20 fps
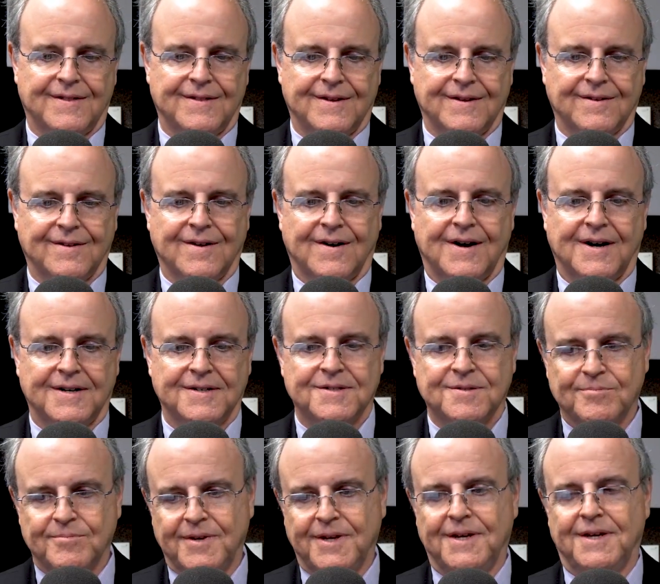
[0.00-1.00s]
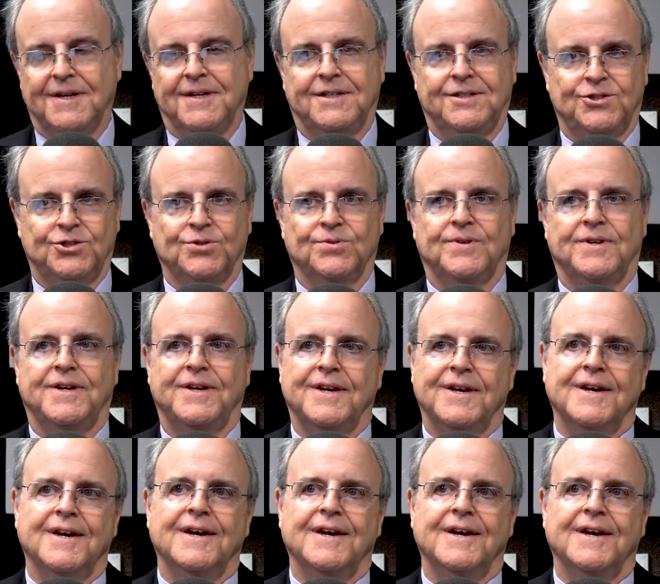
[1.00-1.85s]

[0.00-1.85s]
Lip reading: that caused me injury.